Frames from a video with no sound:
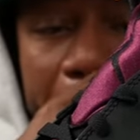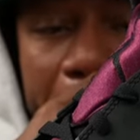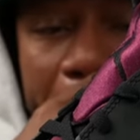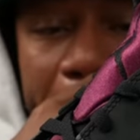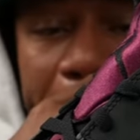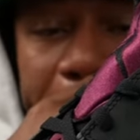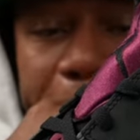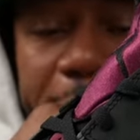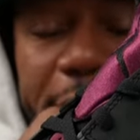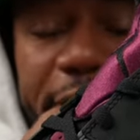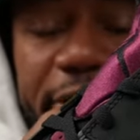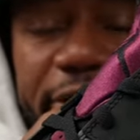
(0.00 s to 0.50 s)
I
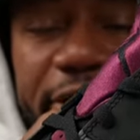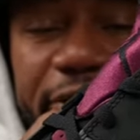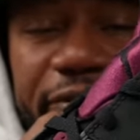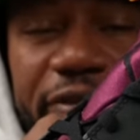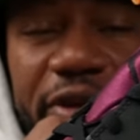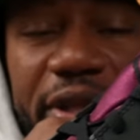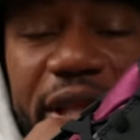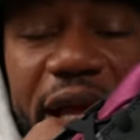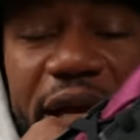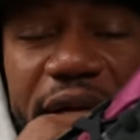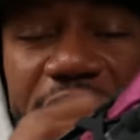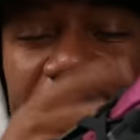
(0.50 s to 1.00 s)
should, the
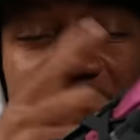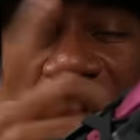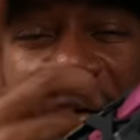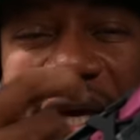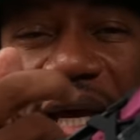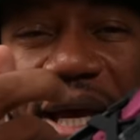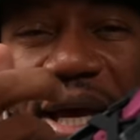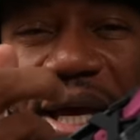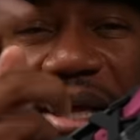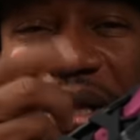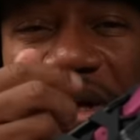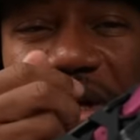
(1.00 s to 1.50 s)
Foot Locker
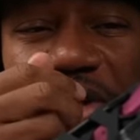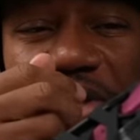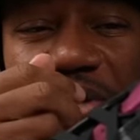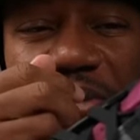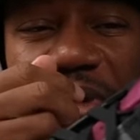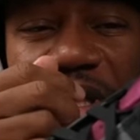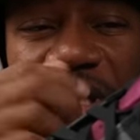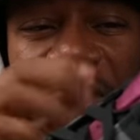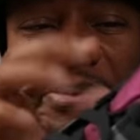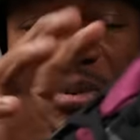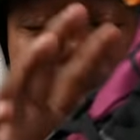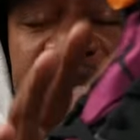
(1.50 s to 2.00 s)
at
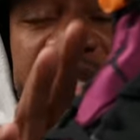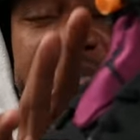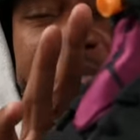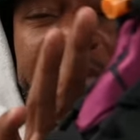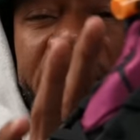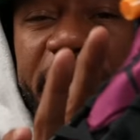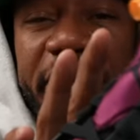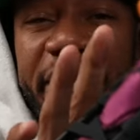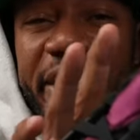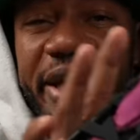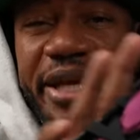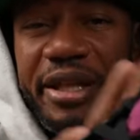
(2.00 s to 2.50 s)
Altamonte Springs,
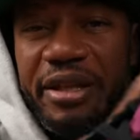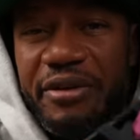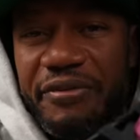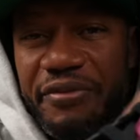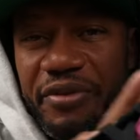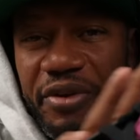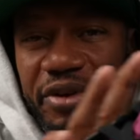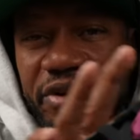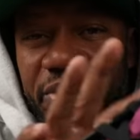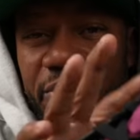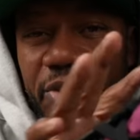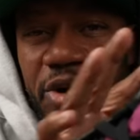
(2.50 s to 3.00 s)
but in the
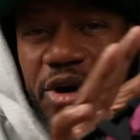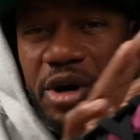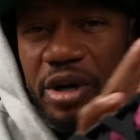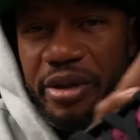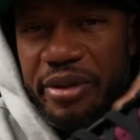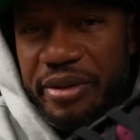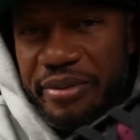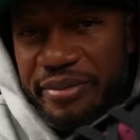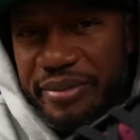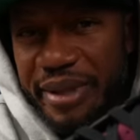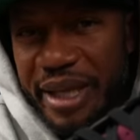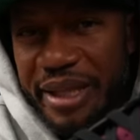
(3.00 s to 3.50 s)
Florida
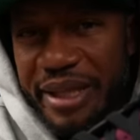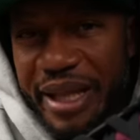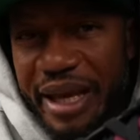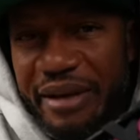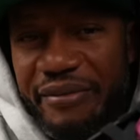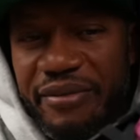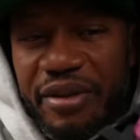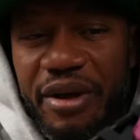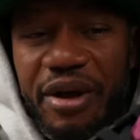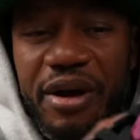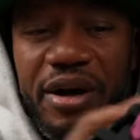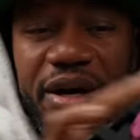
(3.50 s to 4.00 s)
Mall, that night
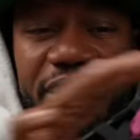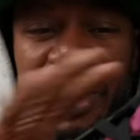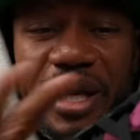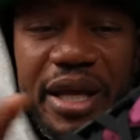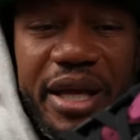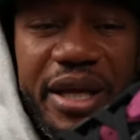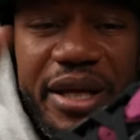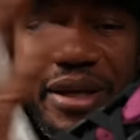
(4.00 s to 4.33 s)
vlog,